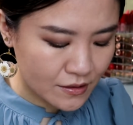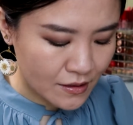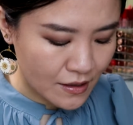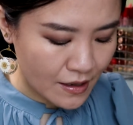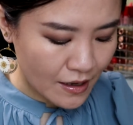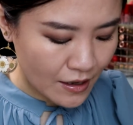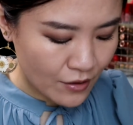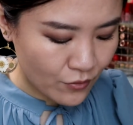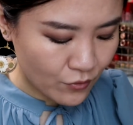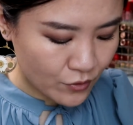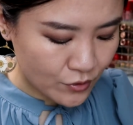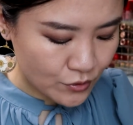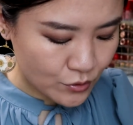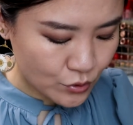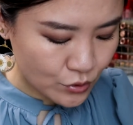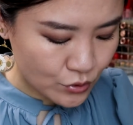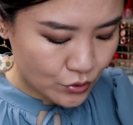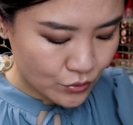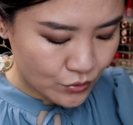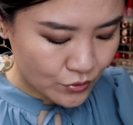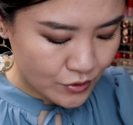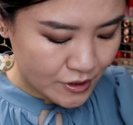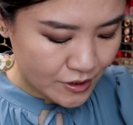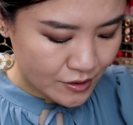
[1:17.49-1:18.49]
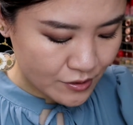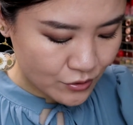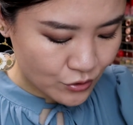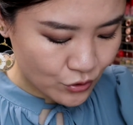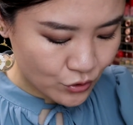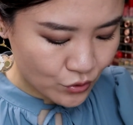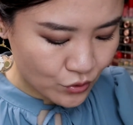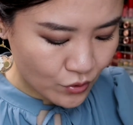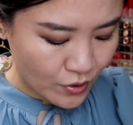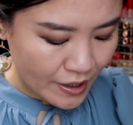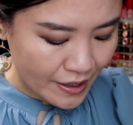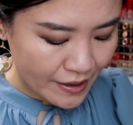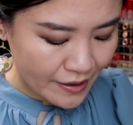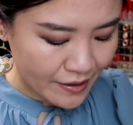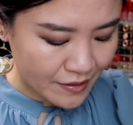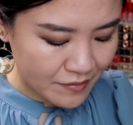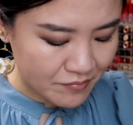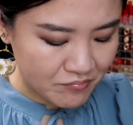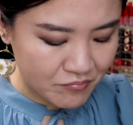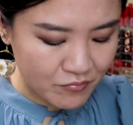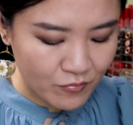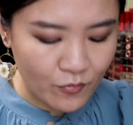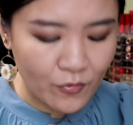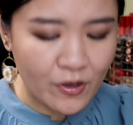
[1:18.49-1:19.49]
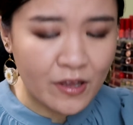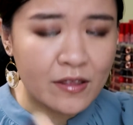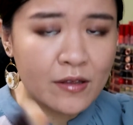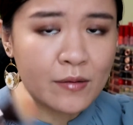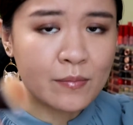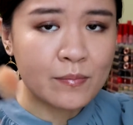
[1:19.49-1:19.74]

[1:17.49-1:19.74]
I want to just try it with a